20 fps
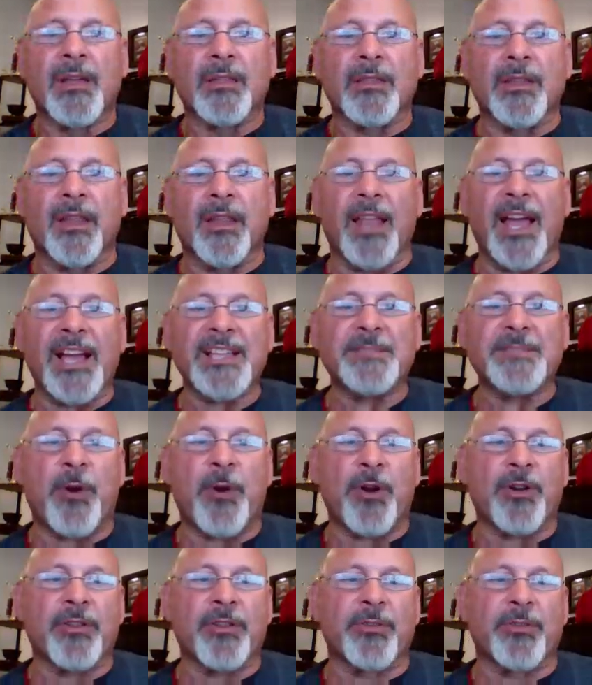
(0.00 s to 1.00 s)
The last
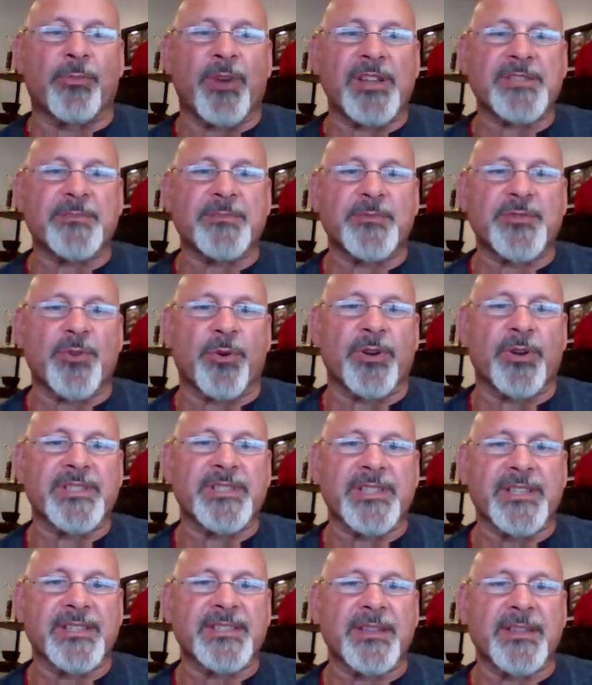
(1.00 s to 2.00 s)
part of the respiratory
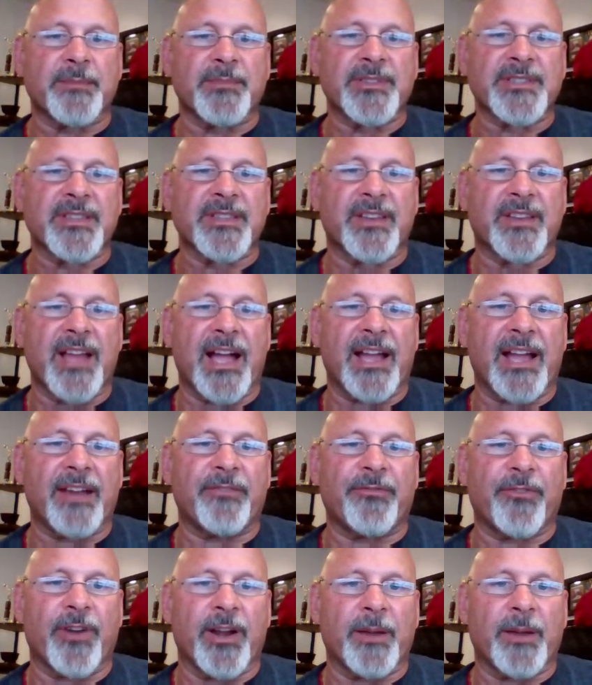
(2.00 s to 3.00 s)
system is the
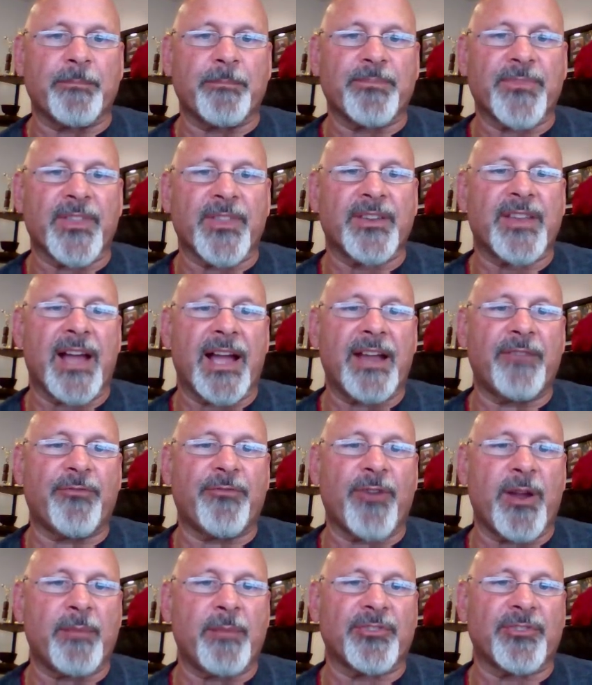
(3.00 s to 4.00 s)
diaphragm. The
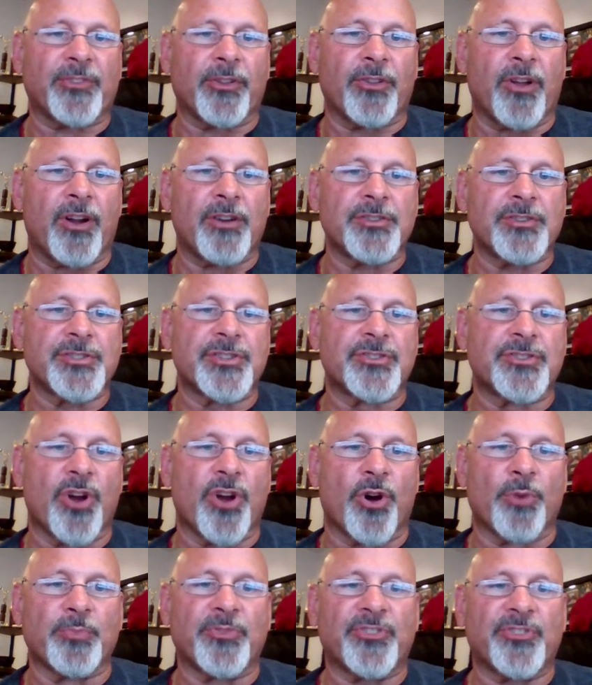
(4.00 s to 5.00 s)
diaphragm is a large
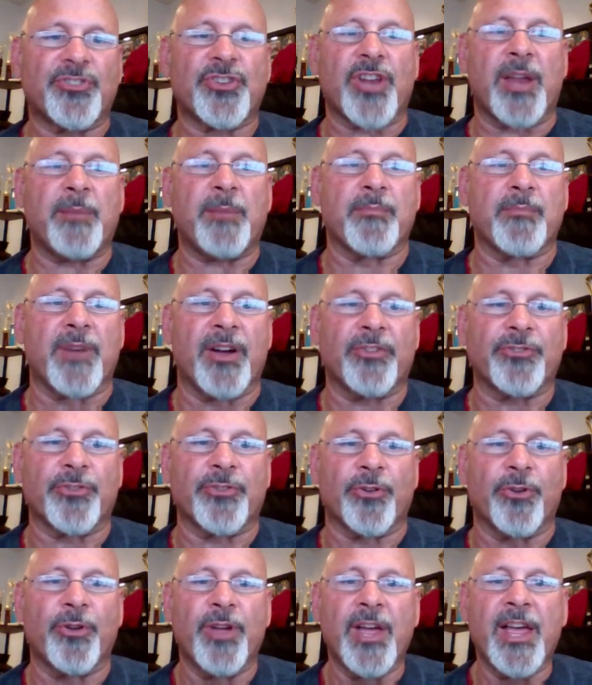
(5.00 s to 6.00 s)
dome-shaped
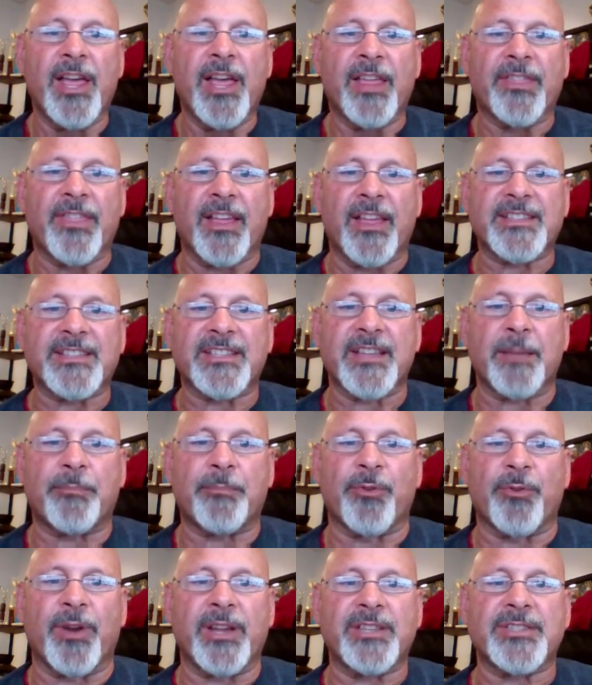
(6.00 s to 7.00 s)
muscle that
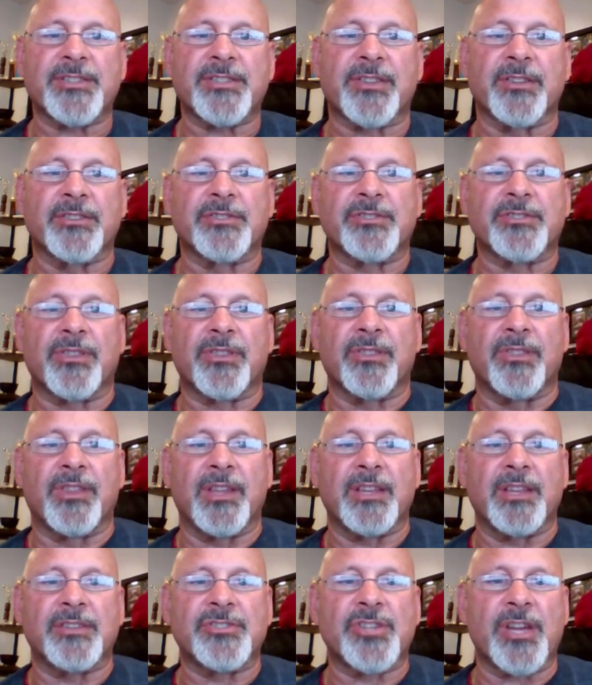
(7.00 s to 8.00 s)
separates
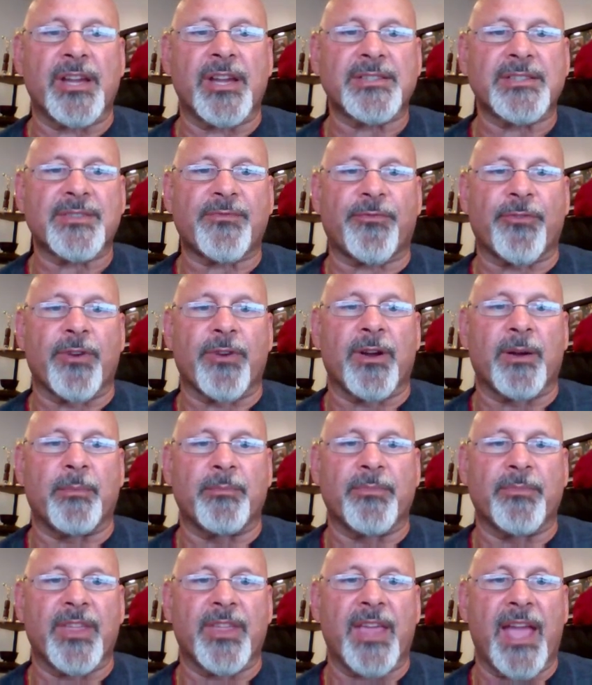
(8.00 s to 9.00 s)
the chest
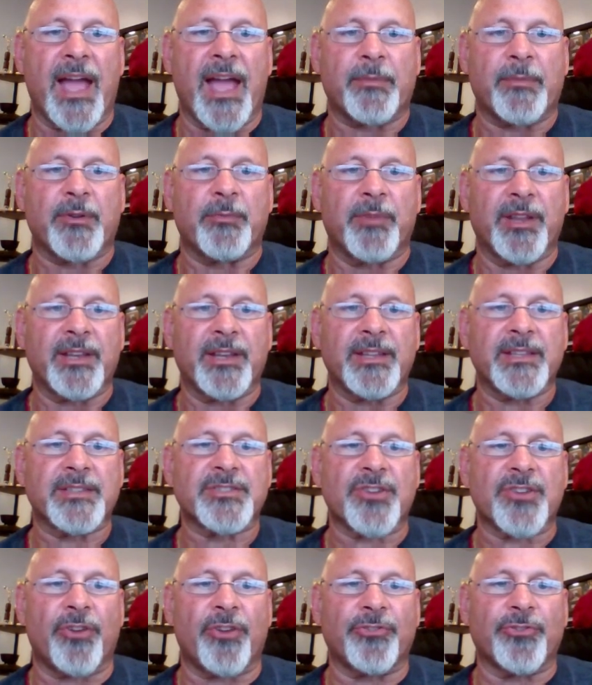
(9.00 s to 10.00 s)
from the abdomen.
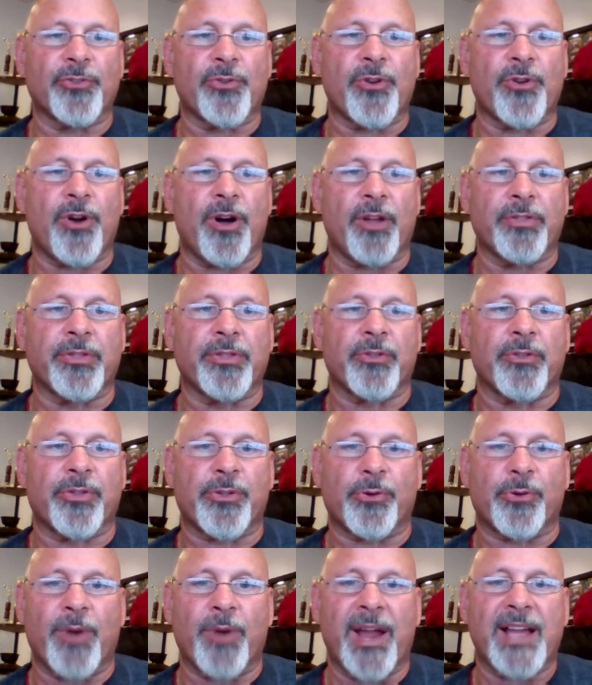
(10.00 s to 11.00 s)
It's also called the
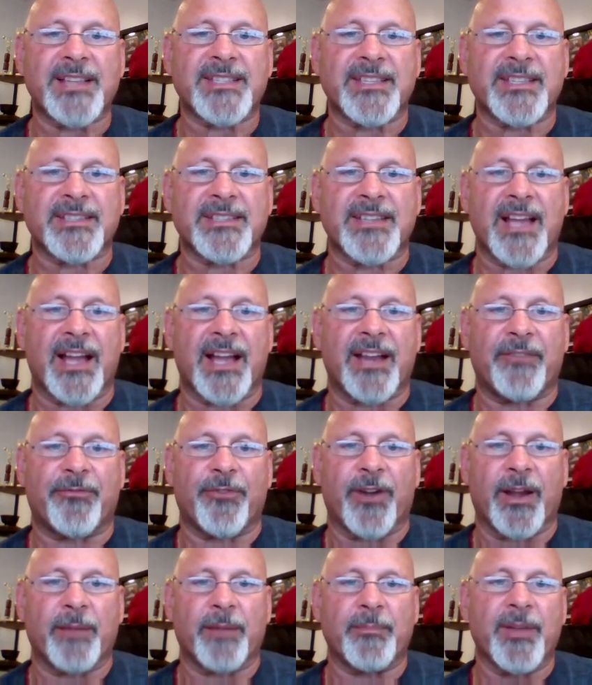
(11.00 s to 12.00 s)
thoracic
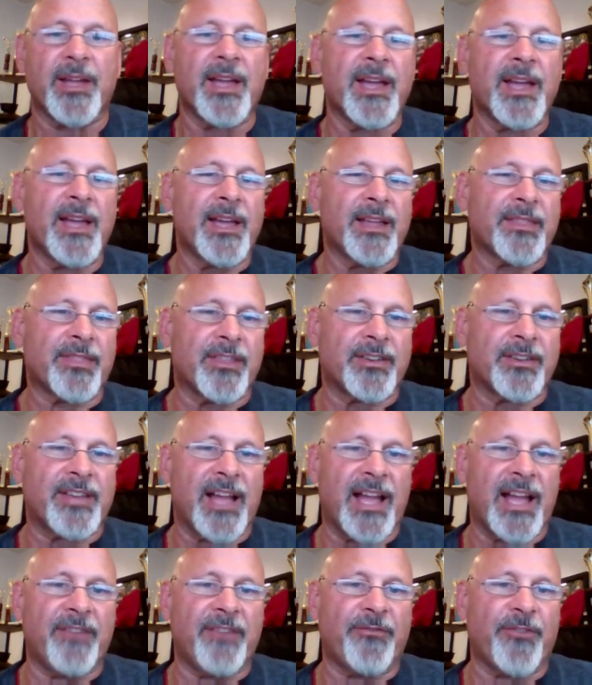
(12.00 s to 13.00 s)
diaphragm. The
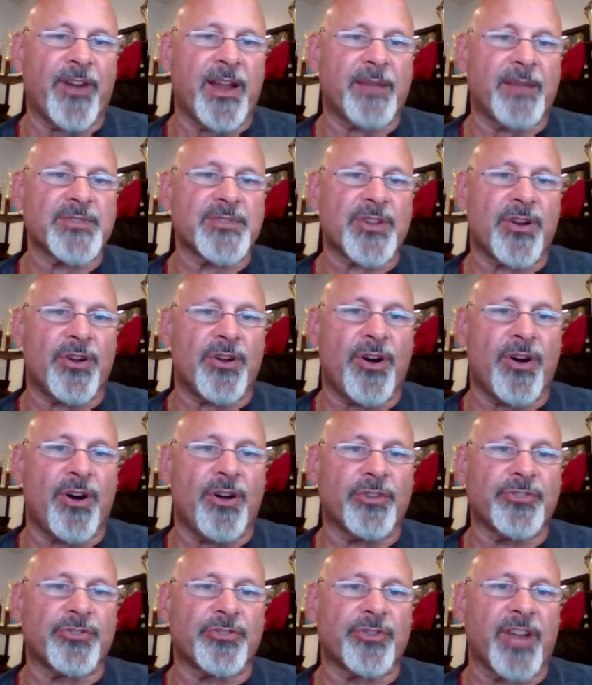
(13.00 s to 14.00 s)
diaphragm's
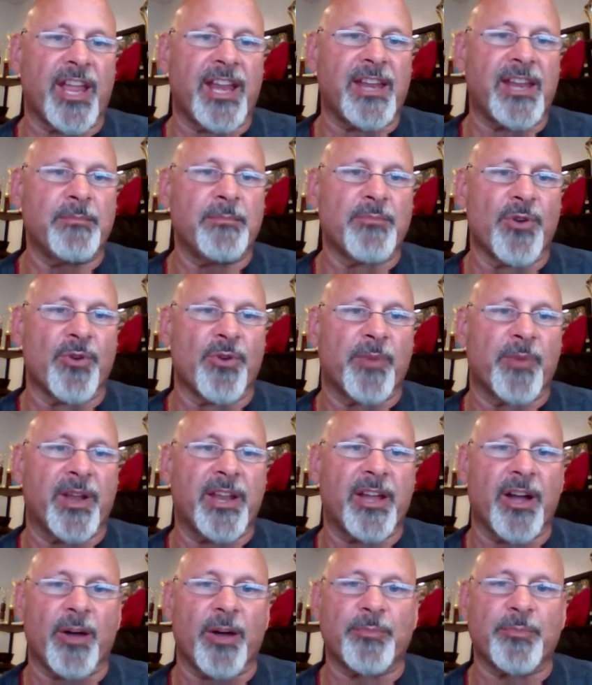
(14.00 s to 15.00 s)
alternating movement
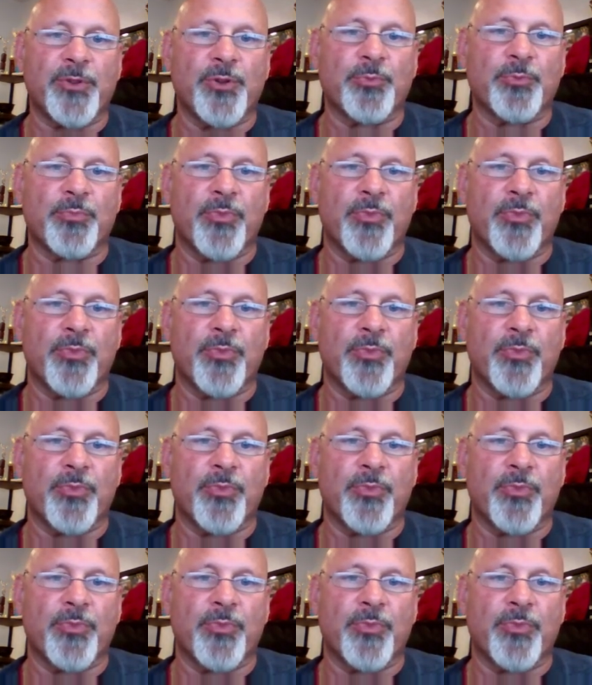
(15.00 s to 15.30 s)
helps you